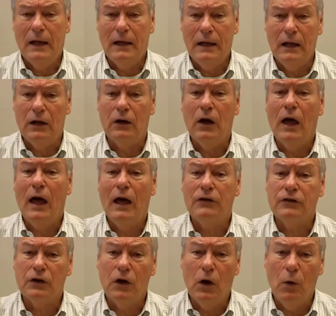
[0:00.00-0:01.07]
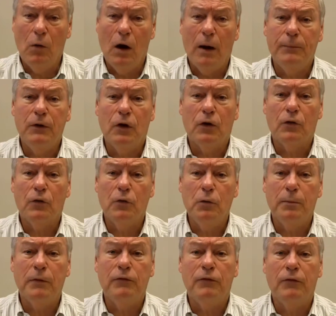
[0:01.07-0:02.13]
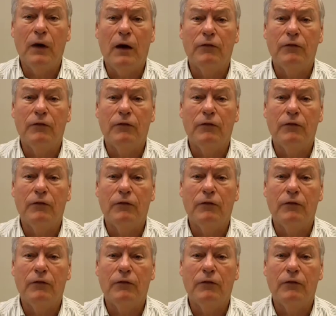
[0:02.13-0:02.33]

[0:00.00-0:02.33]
again, as a co-op, you're a group of